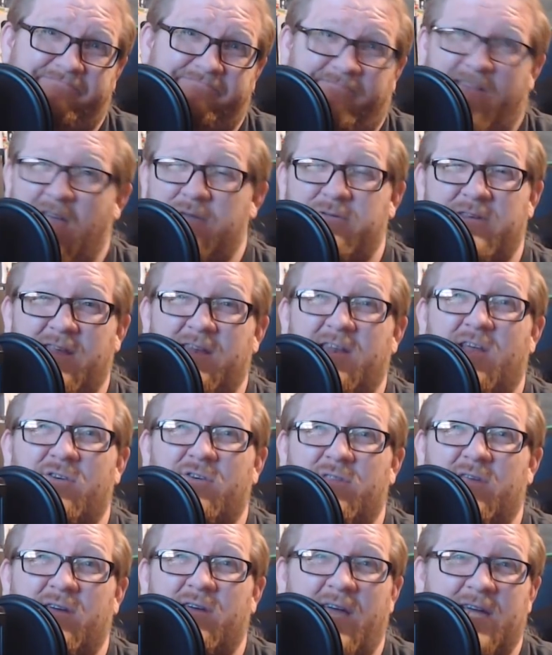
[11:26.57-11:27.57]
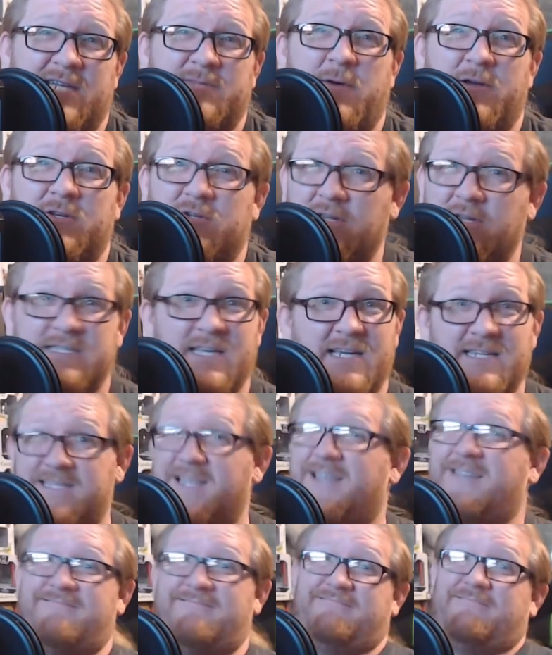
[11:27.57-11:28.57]
Maybe didn't own the Xbox
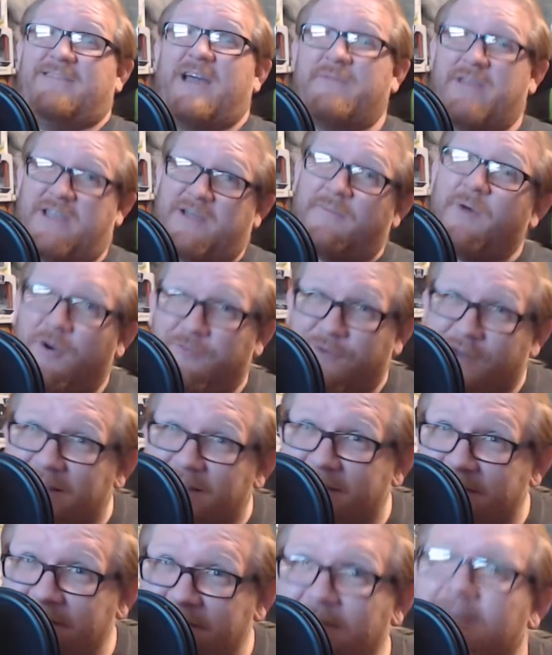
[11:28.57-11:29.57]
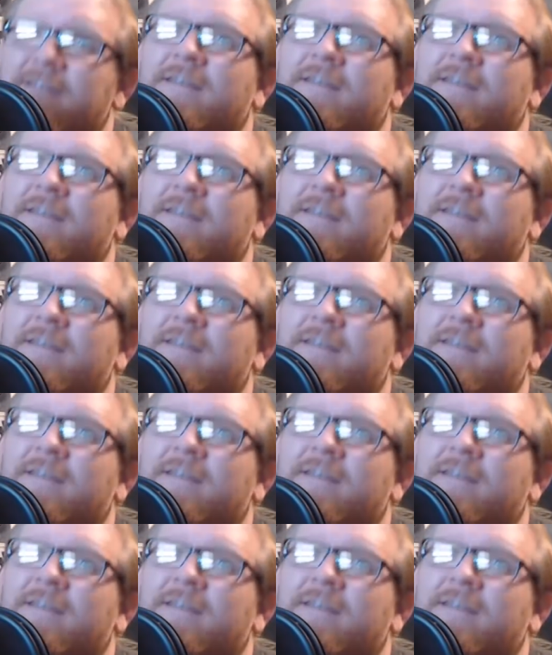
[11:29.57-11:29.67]
360. I mean, come on, really?